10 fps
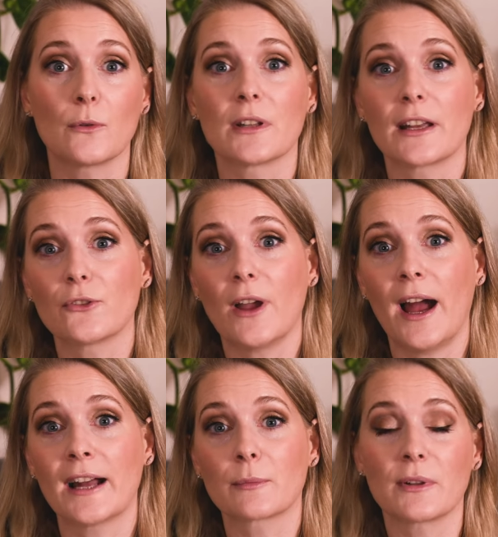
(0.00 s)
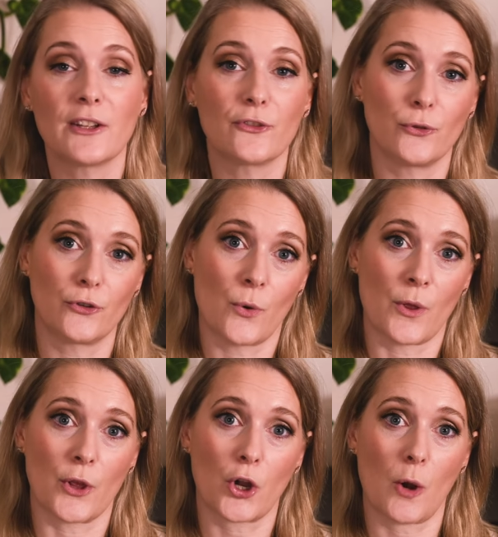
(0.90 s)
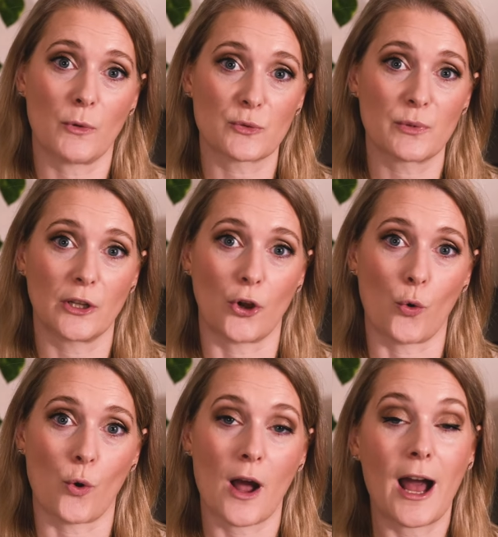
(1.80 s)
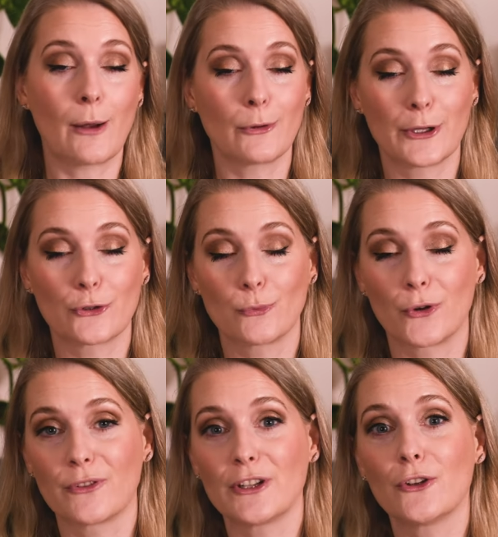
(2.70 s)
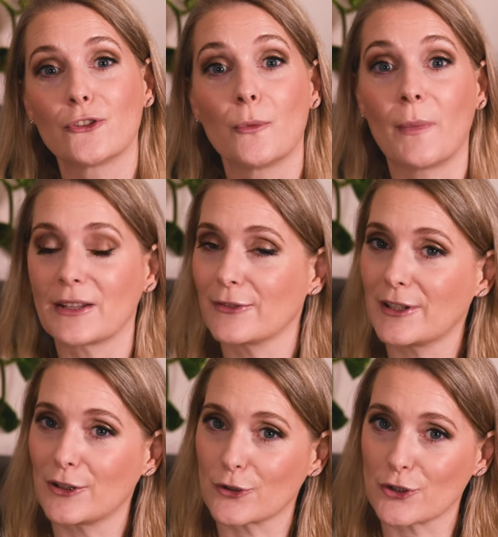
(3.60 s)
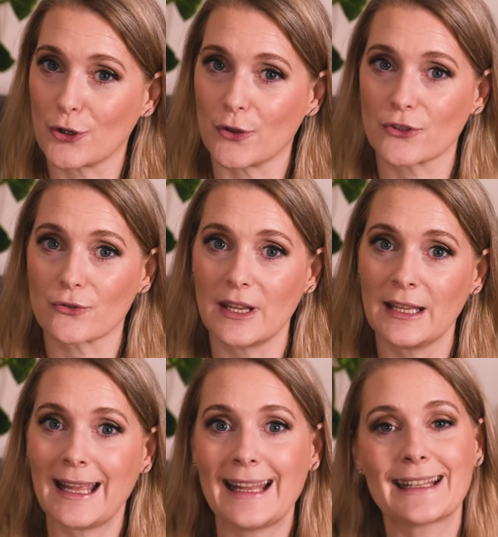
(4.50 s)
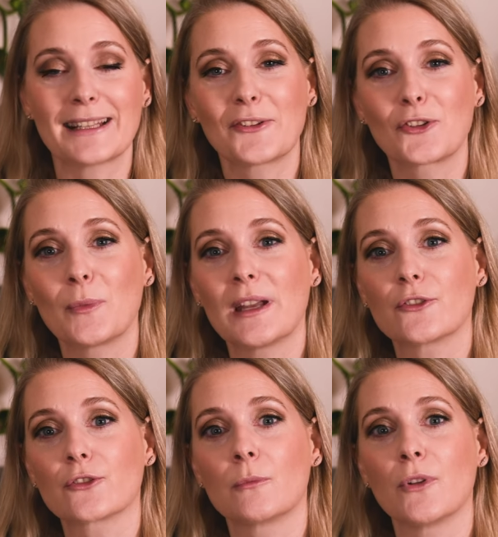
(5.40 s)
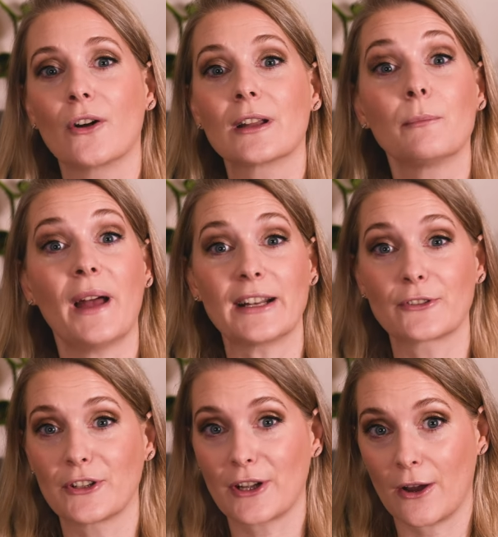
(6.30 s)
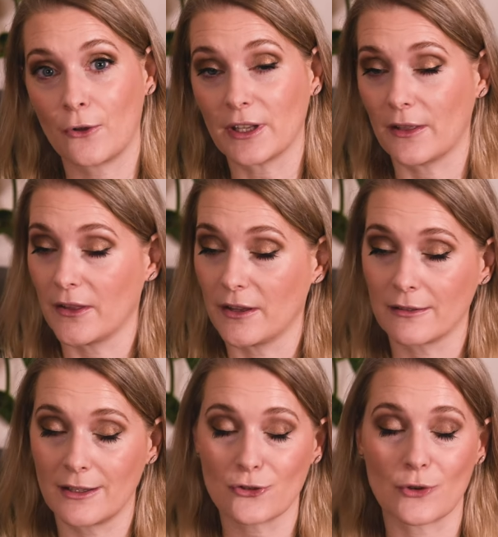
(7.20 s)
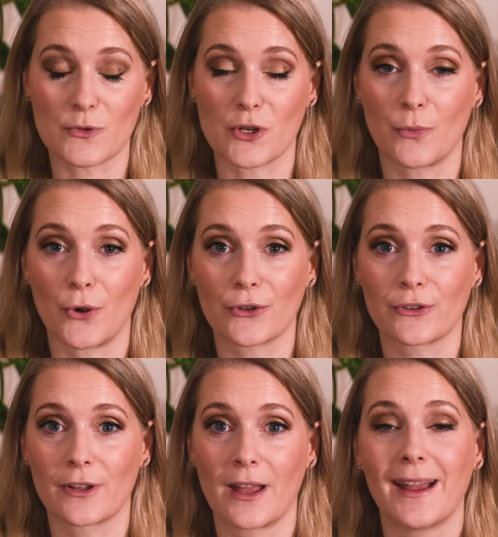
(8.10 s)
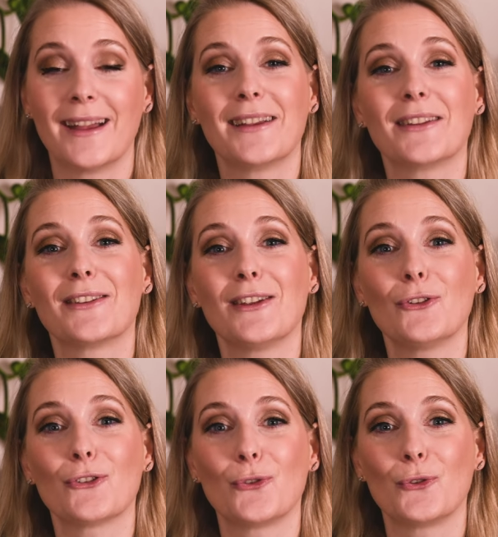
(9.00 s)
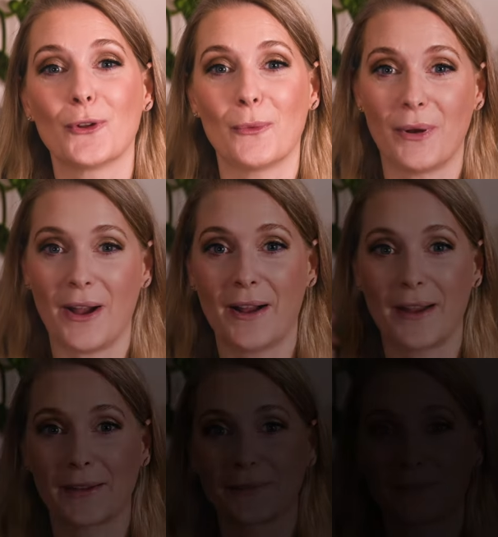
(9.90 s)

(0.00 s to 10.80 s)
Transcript: you would like to add, please do so in the comments below. I will link to more videos you might find interesting on the screen and add links to my Instagram blog and Patreon account in the description box. See you soon, bye!